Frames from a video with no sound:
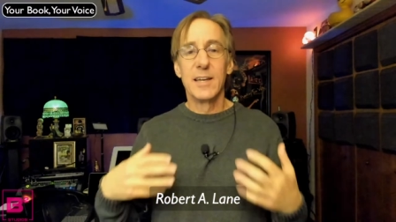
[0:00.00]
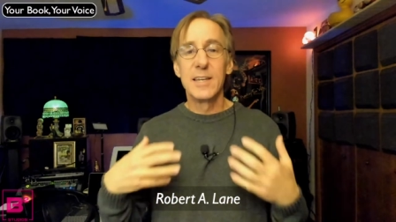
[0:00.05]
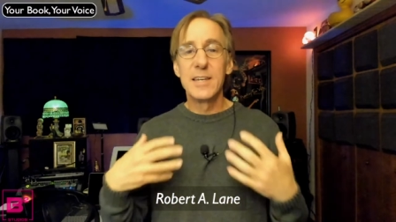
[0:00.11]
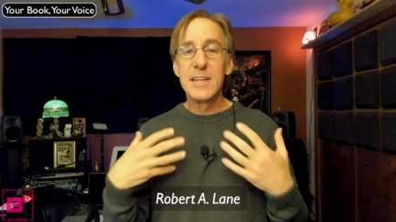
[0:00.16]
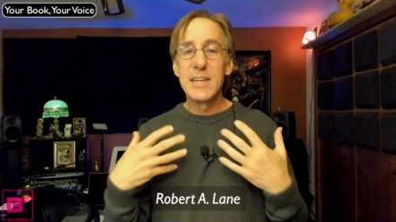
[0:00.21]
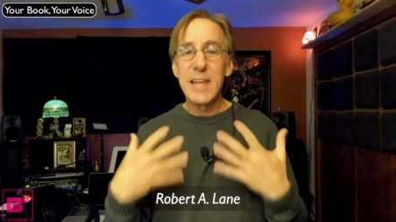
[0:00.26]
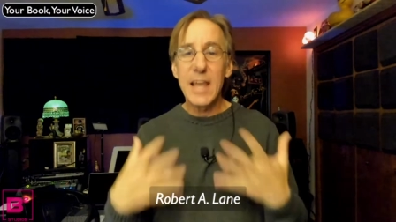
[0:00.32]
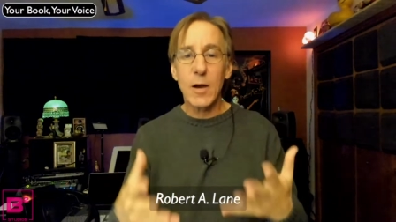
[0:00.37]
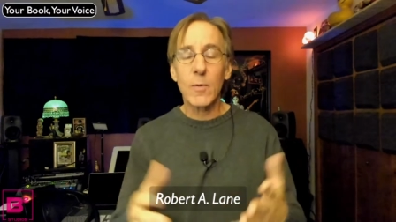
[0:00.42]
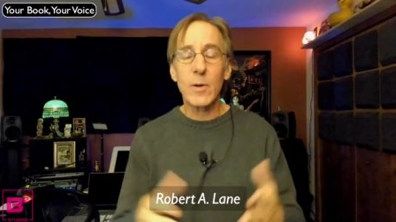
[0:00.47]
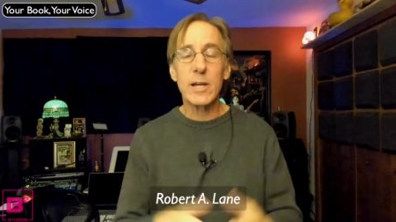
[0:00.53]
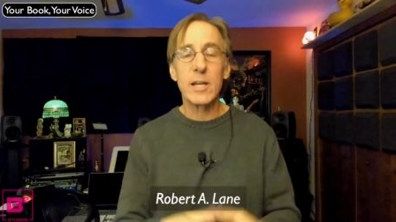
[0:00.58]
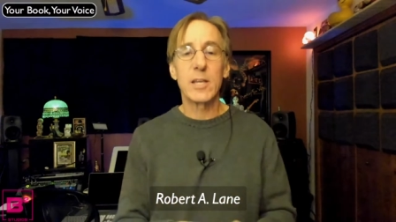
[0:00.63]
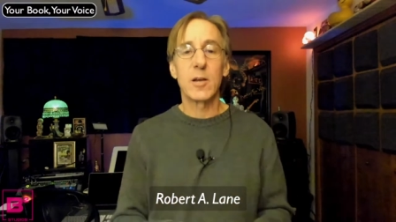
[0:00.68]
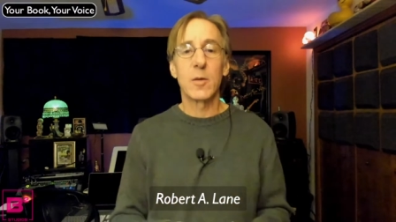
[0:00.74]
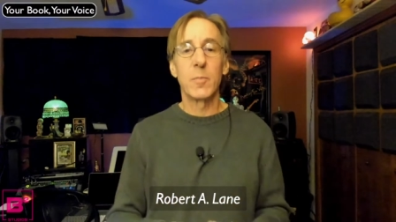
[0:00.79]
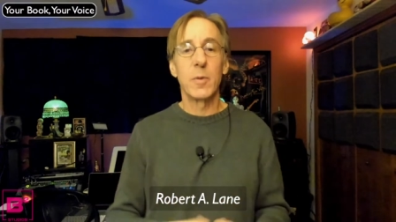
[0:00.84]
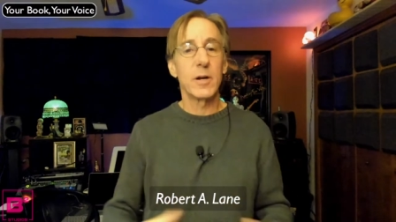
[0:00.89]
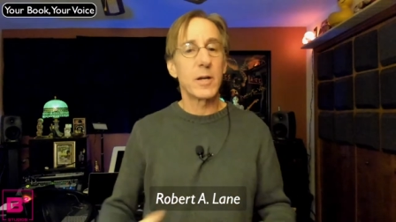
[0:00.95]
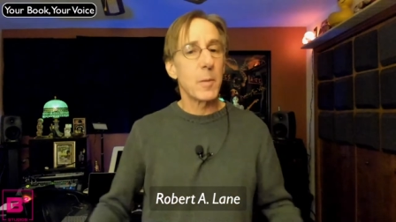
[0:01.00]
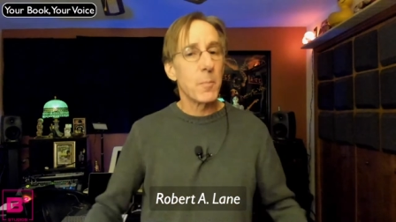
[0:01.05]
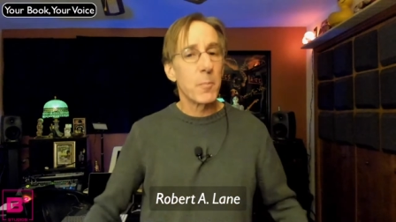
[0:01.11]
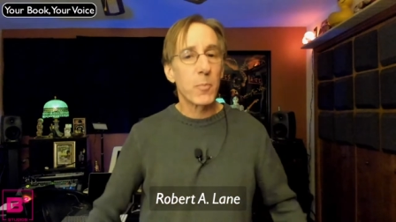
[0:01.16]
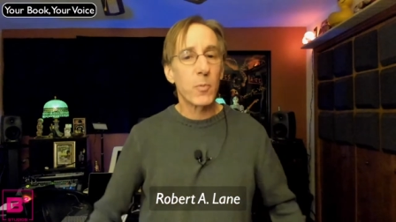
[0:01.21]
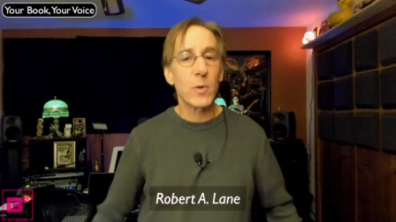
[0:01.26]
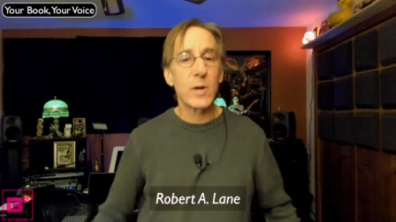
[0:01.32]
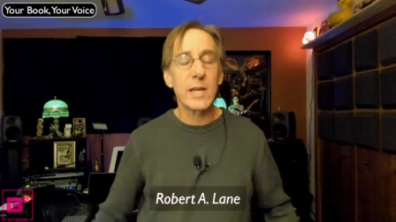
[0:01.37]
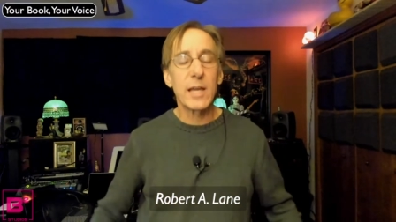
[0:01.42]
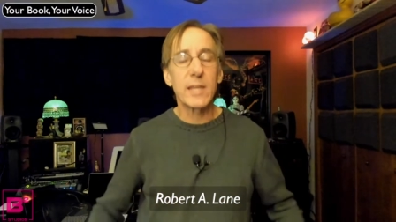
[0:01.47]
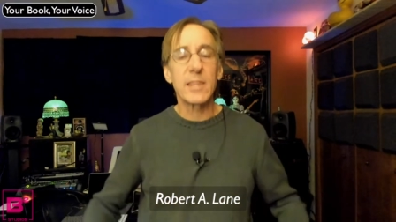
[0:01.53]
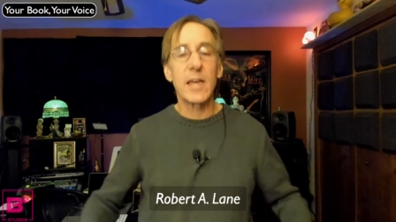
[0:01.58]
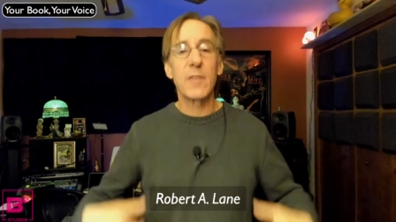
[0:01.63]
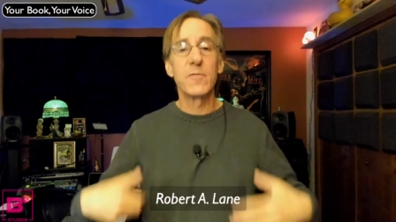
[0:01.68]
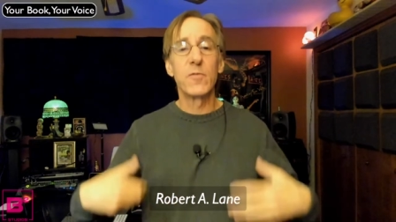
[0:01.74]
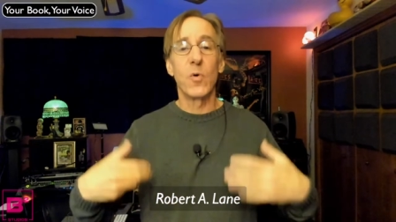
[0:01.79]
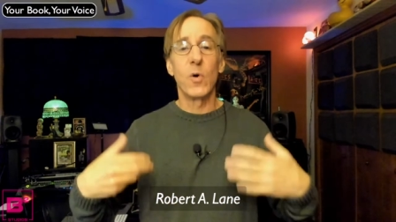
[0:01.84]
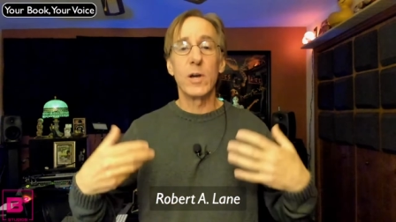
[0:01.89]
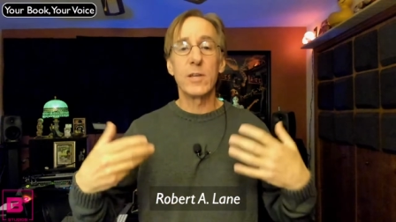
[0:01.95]
narrating your book and bringing
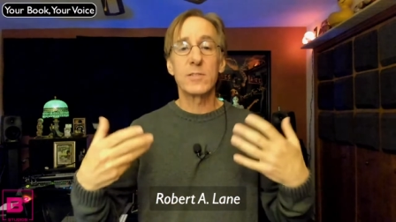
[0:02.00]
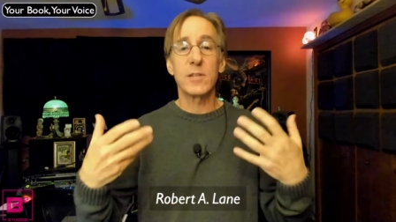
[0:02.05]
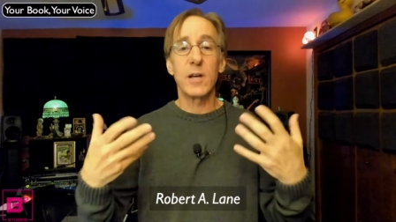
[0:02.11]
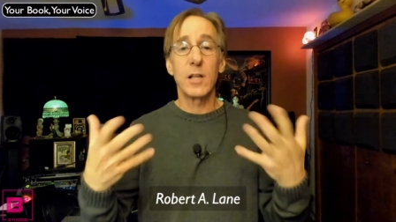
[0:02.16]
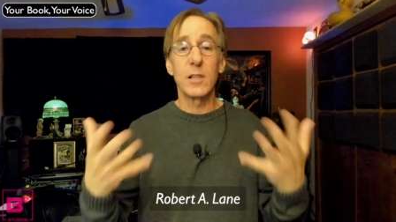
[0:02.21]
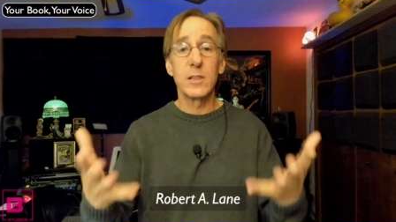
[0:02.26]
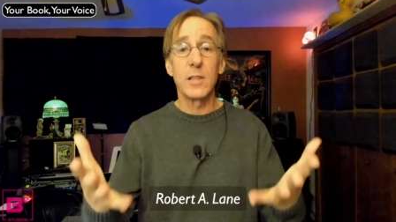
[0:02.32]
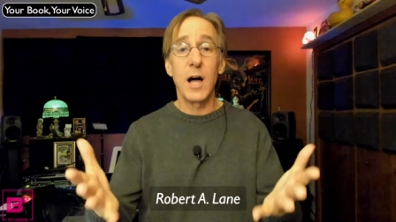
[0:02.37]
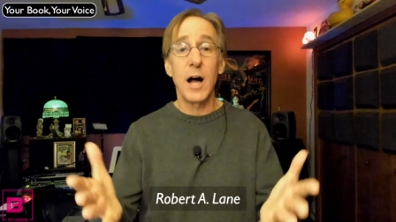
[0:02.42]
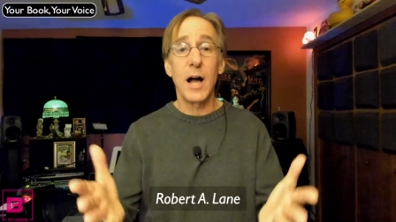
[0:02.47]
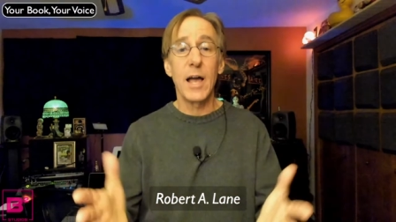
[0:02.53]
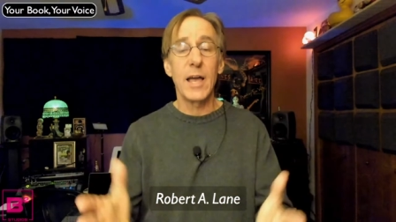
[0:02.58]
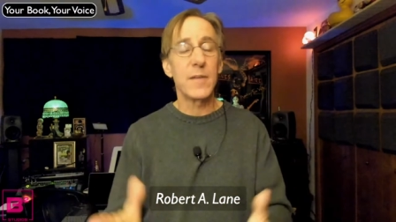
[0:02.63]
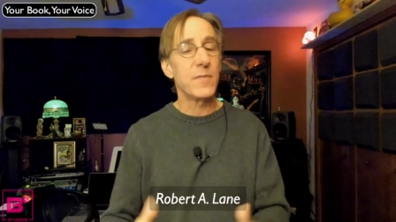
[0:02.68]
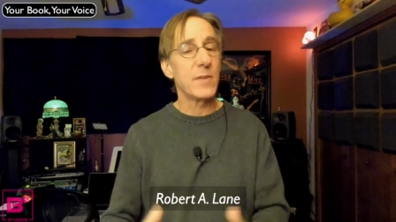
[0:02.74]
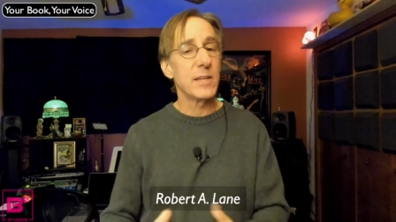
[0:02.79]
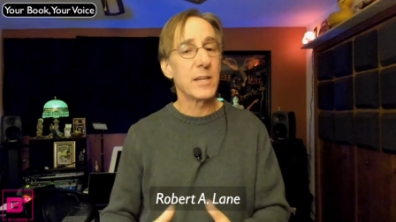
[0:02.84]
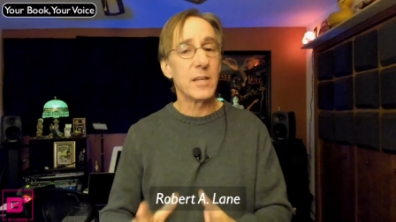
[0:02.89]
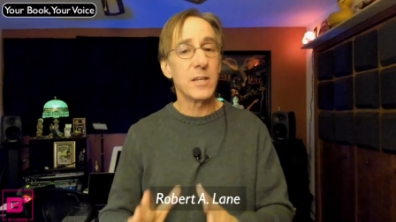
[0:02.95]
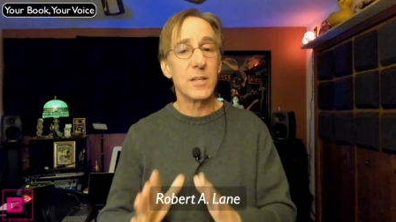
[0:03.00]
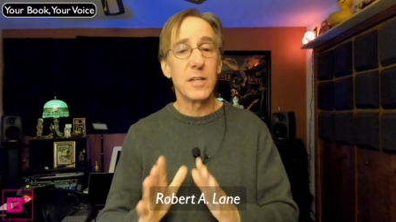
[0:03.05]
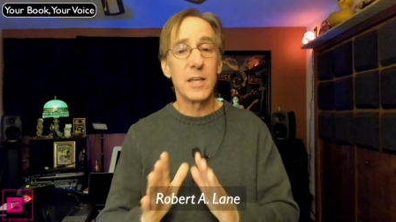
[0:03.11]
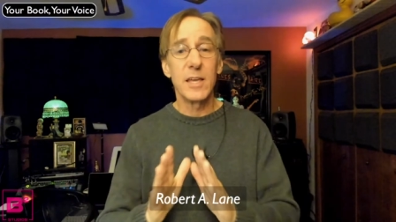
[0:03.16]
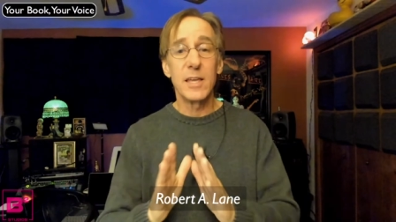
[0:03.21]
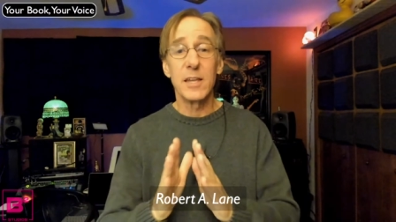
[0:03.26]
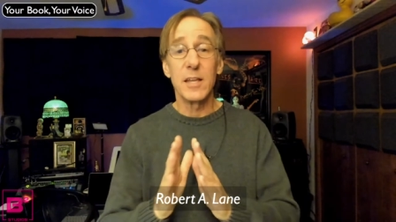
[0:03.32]
that voice alive in a,